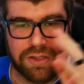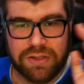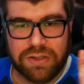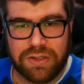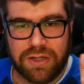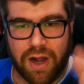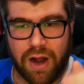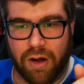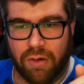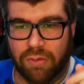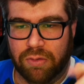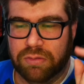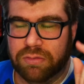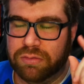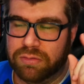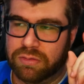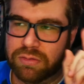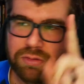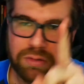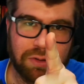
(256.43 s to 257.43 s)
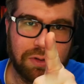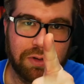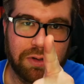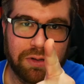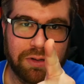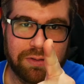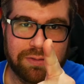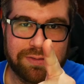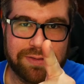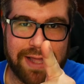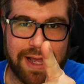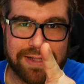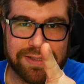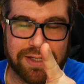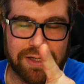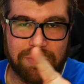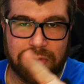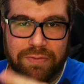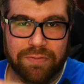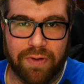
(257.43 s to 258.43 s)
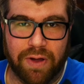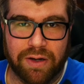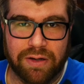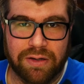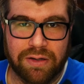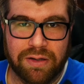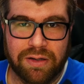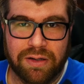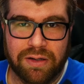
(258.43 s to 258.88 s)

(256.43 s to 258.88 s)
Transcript: So that's going to be fun.